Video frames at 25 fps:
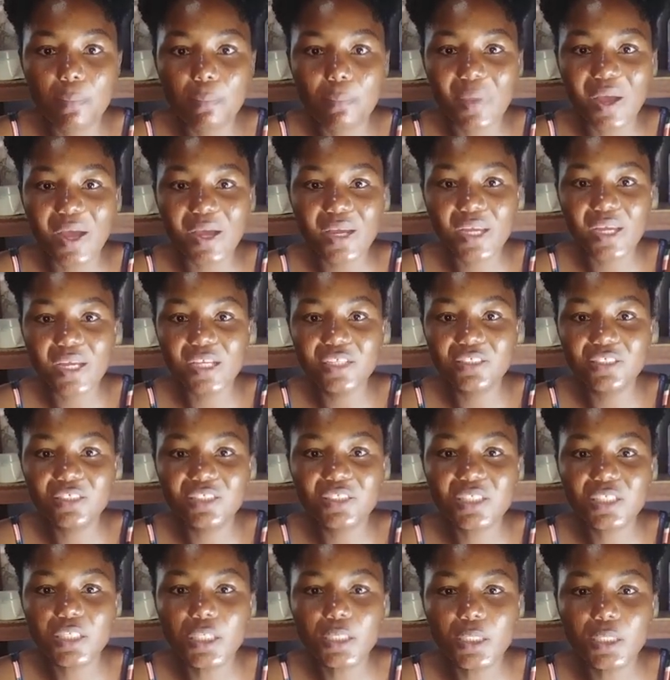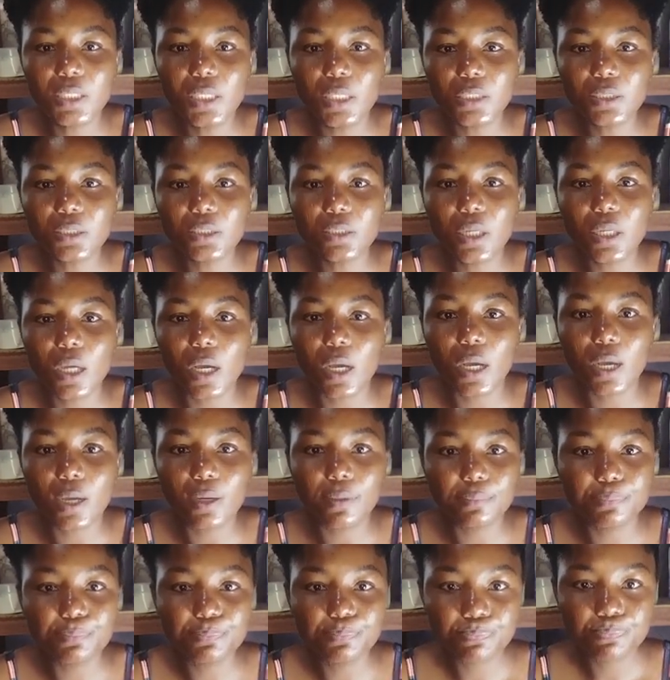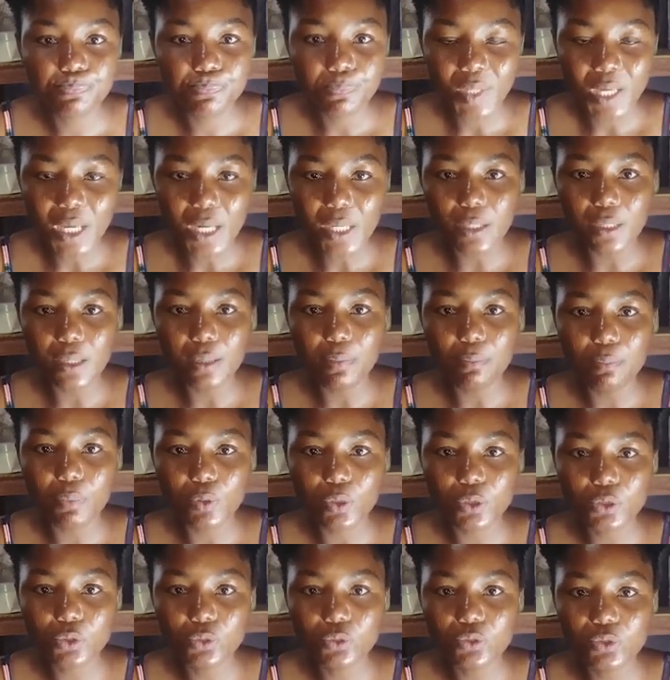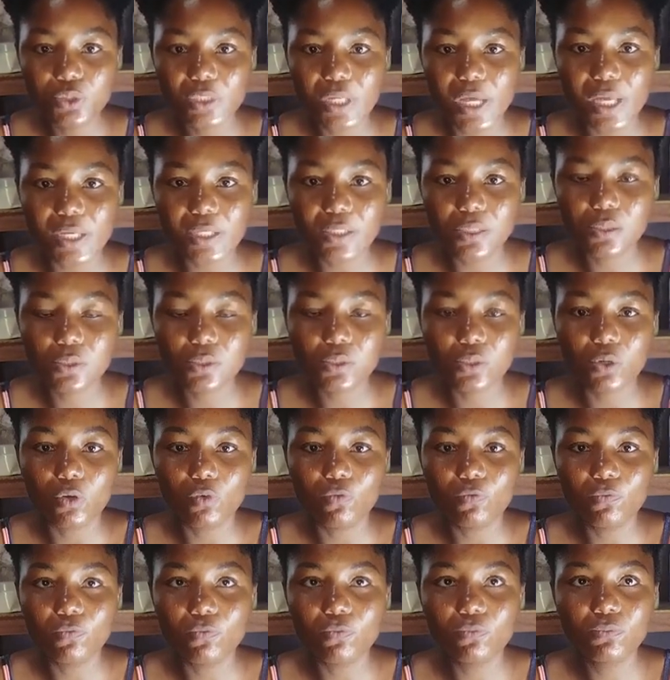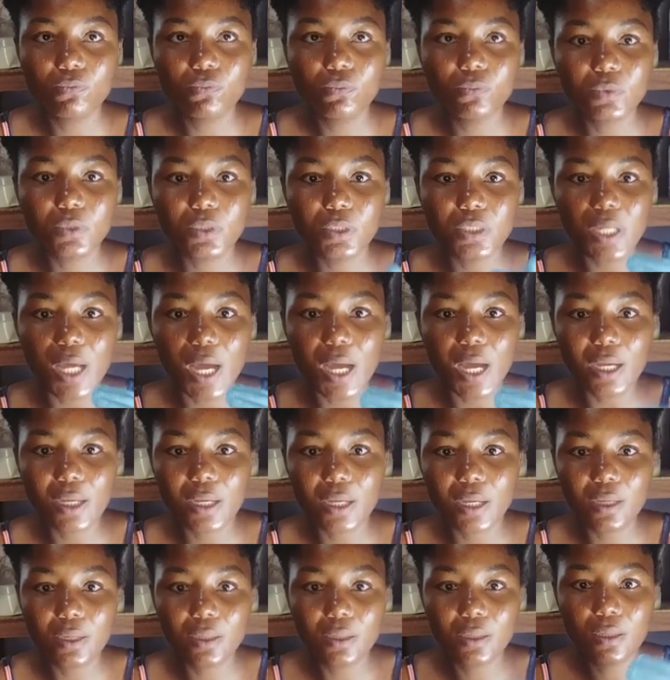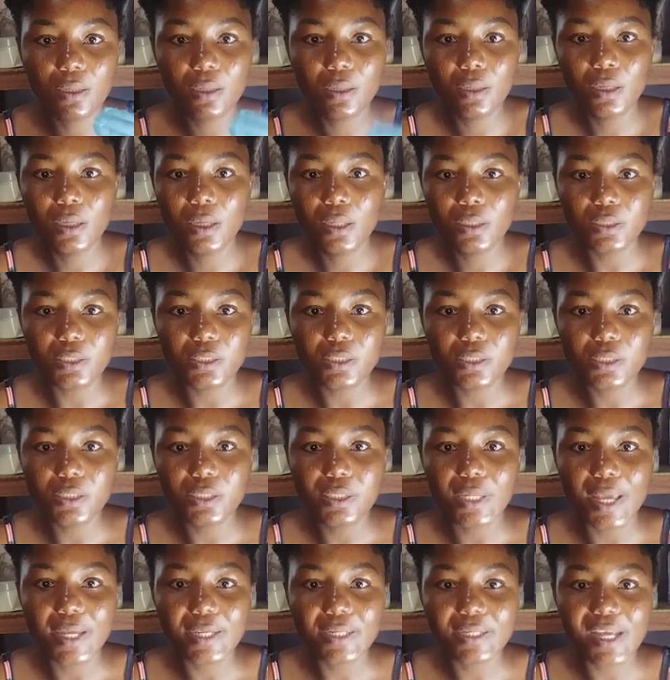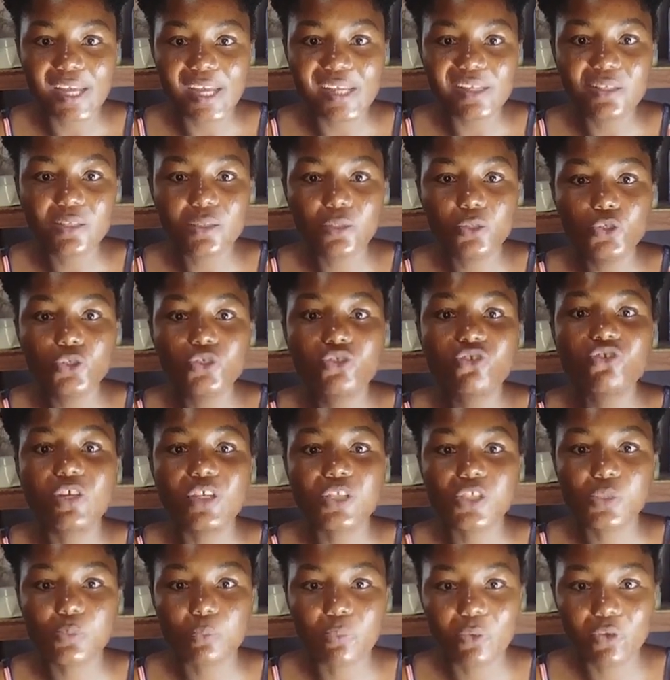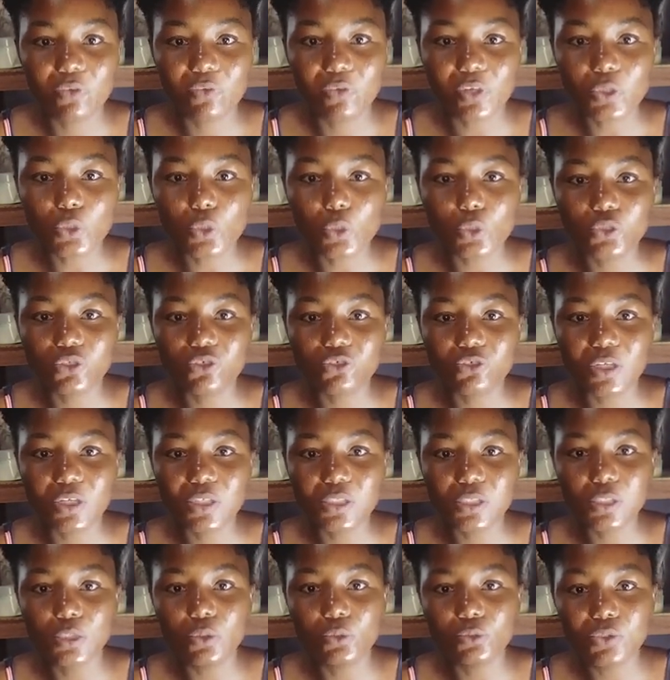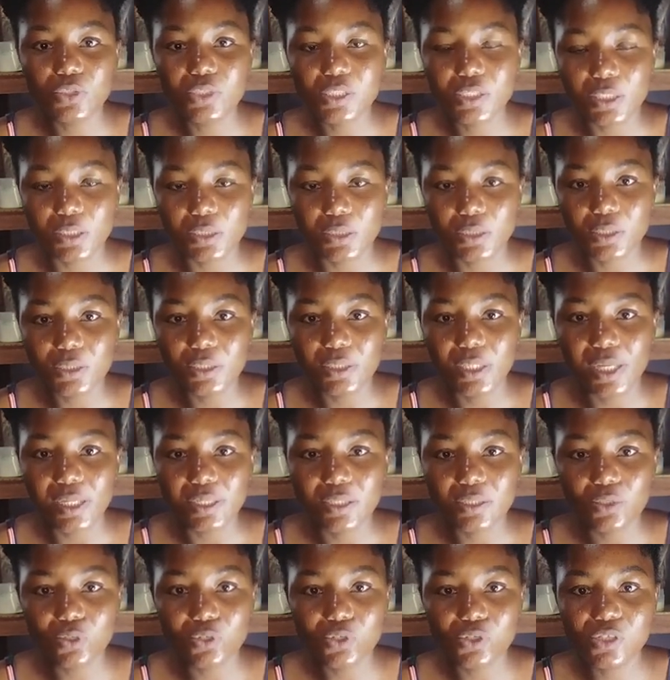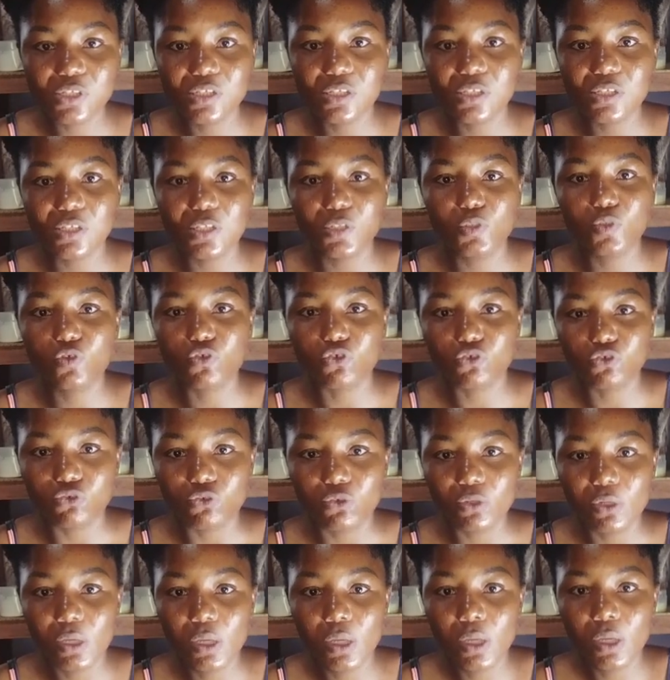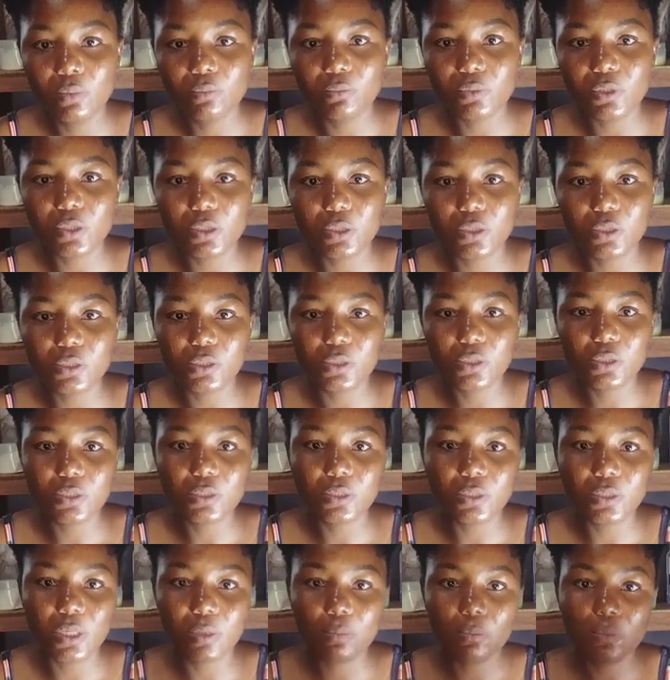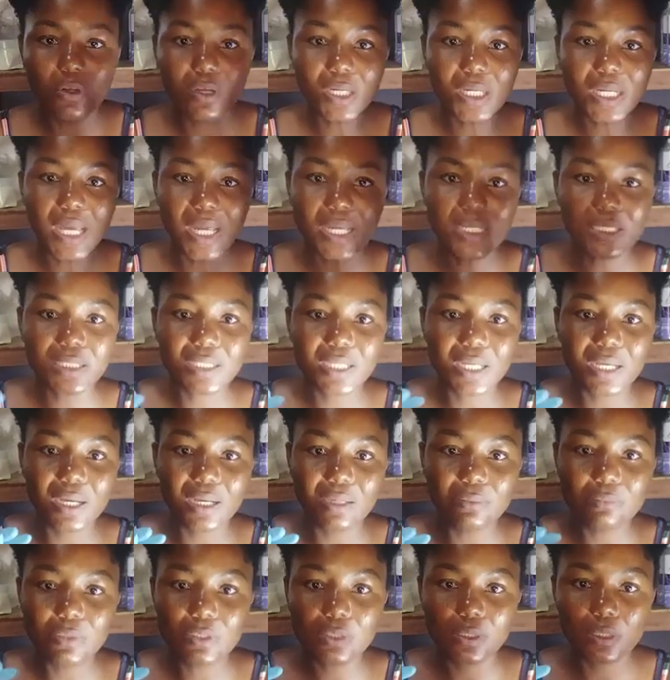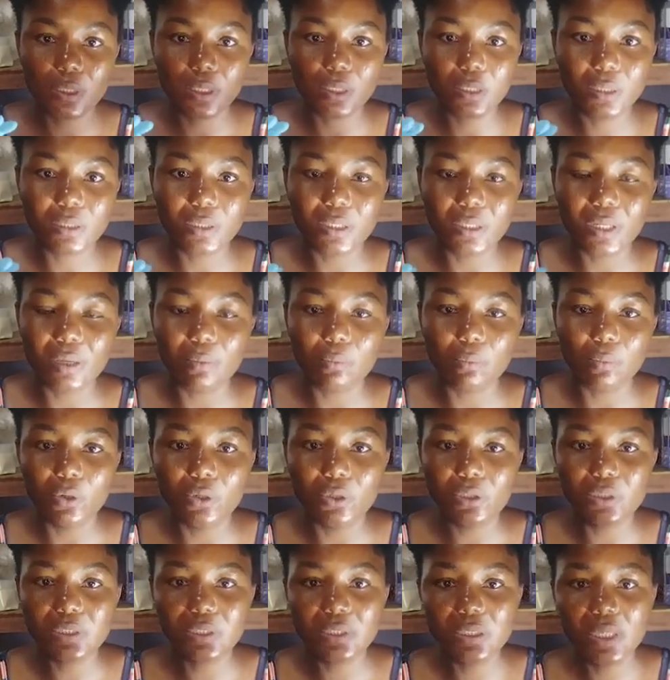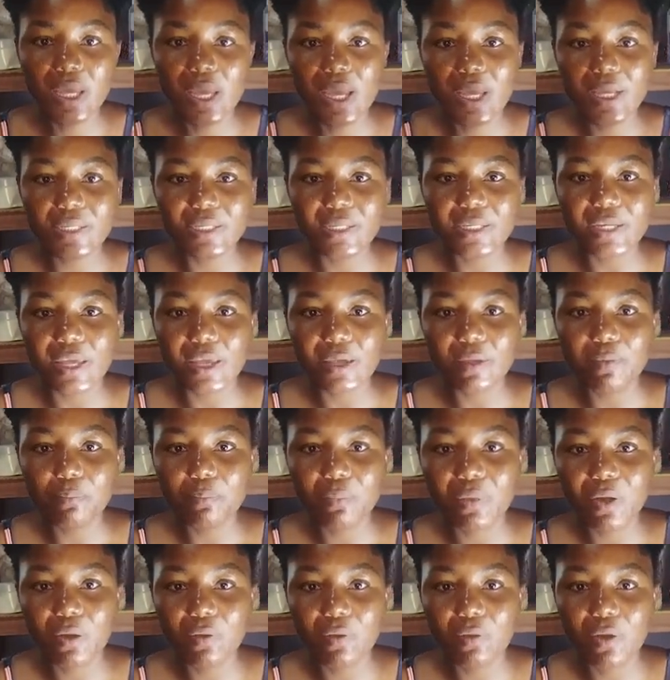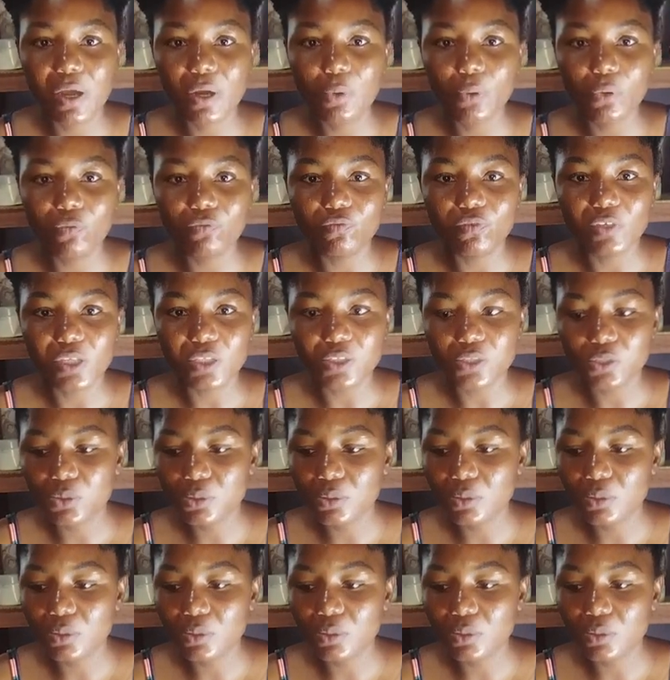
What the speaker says: Package it in a bottle that is of dark, this, like, that is not transparent or translucent, that is not see-through, because the more light comes in, the more the power of the